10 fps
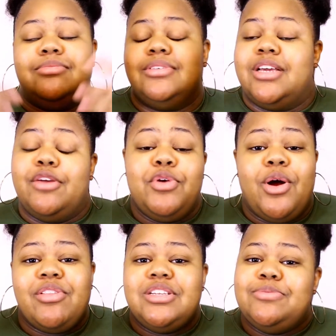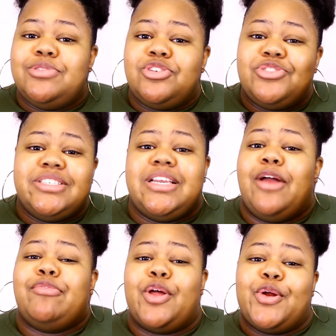give you all the tips and tricks that
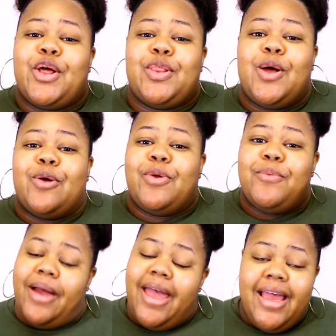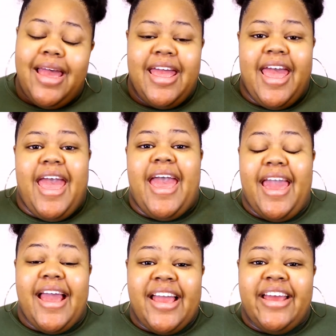I've learned along the way.
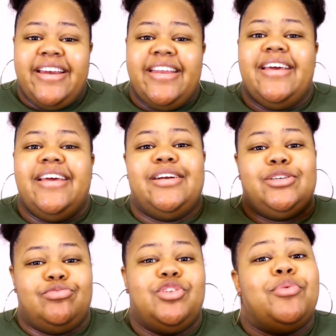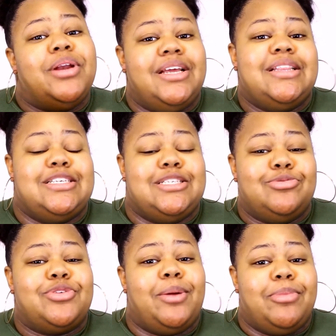And you'll want to hit that
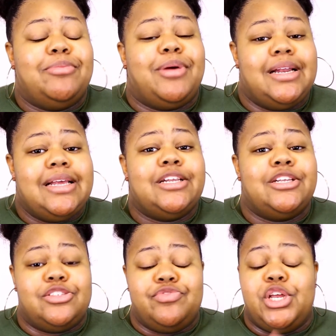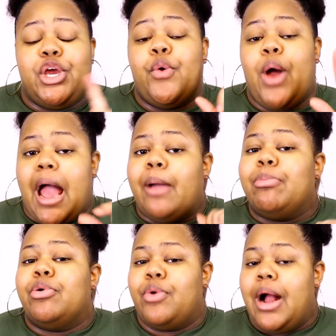subscribe button by the end of this video, I
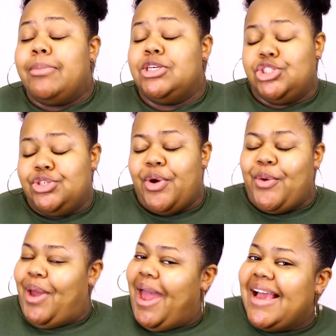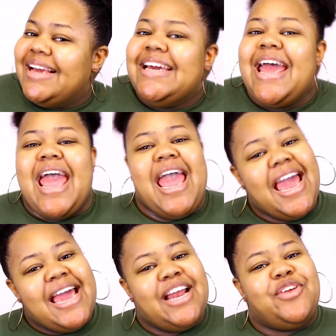promise you, okay?
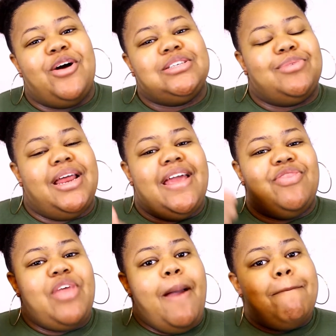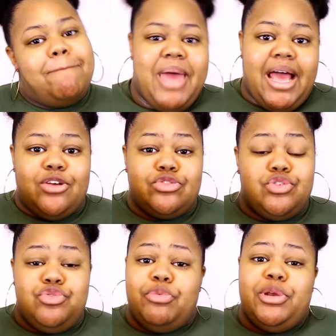And you'll also want to hit that bell so
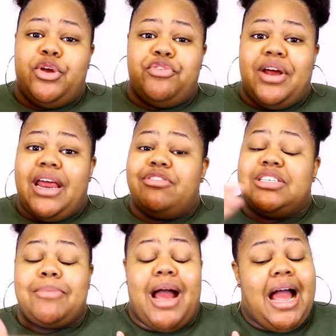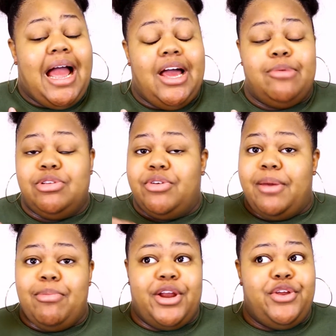you can be notified every time I upload a
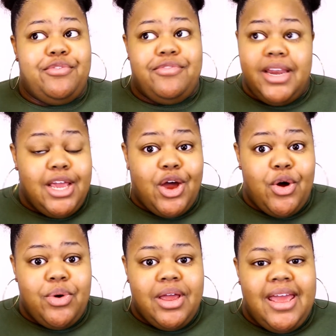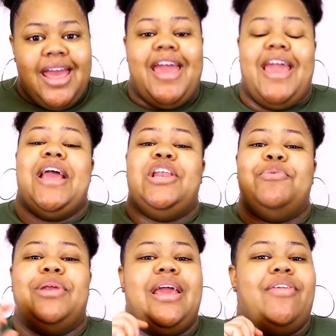brand new video. And you'll
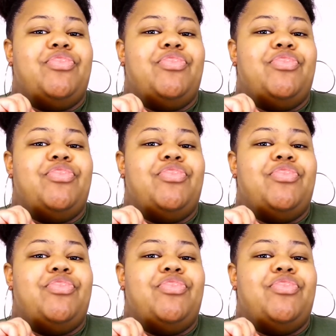want to hit